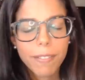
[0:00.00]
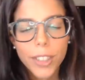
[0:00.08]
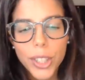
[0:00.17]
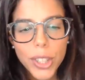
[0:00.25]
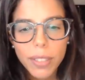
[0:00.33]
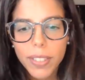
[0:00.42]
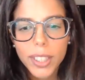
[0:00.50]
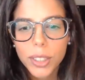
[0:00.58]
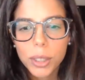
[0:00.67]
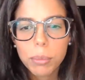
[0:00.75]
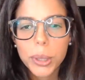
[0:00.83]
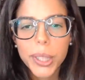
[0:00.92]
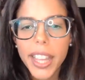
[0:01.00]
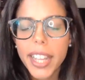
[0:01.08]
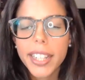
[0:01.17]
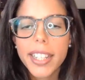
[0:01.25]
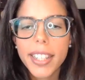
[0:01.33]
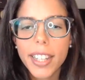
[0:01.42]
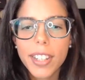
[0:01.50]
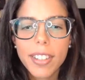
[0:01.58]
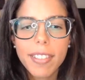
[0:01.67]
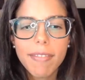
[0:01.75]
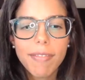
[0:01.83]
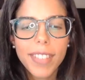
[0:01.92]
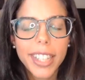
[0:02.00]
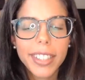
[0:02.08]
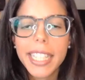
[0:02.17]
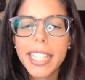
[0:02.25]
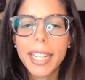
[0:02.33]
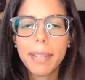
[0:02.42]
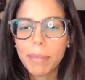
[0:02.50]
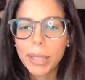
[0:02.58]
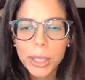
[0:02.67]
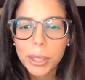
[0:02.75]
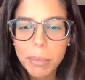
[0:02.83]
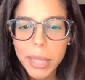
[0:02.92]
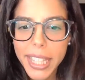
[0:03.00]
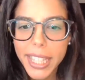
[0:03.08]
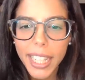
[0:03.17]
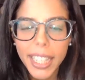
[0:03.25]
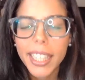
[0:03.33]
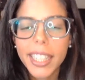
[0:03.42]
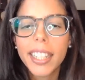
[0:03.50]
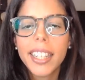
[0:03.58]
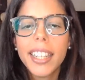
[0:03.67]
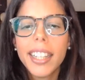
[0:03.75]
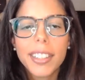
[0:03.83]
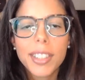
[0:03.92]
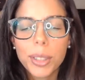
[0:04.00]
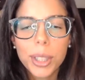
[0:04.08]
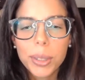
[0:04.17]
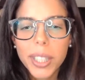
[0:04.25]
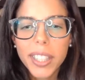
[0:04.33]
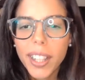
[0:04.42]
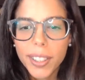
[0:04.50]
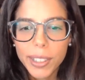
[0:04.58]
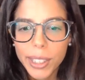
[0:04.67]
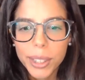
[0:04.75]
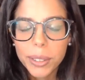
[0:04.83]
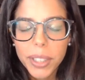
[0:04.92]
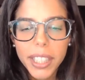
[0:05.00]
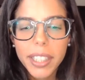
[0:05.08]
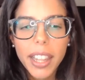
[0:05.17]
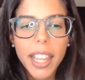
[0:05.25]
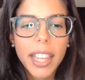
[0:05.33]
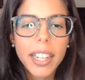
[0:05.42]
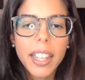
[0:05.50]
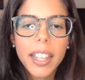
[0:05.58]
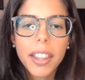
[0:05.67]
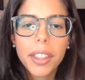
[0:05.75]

First of all, Omar, that is a very typical mistake, so you are not alone in that.